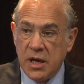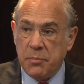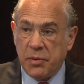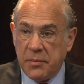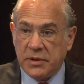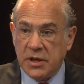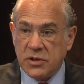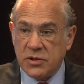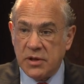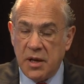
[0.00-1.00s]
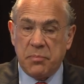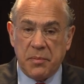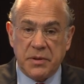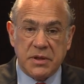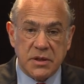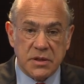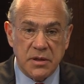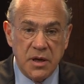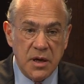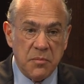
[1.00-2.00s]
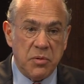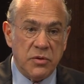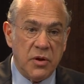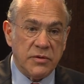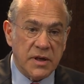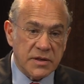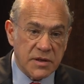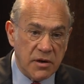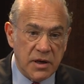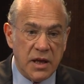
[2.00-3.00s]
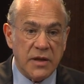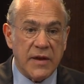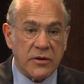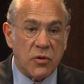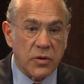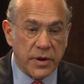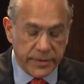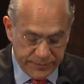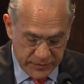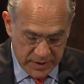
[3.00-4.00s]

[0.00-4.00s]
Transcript: implementation, implementation, but not necessarily in that order.